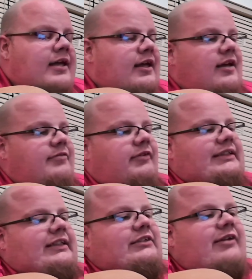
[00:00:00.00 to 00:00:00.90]
For
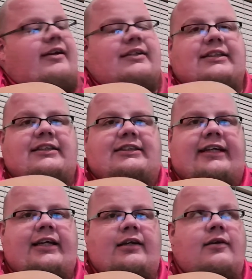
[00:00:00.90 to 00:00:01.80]
instance, right here's a
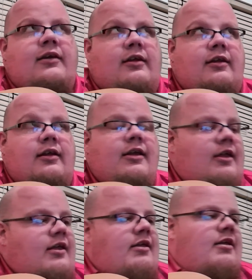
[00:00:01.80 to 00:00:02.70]
G.
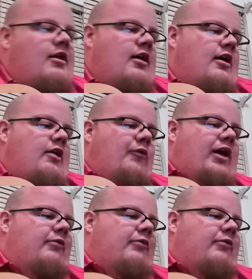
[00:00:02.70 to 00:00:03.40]
Well,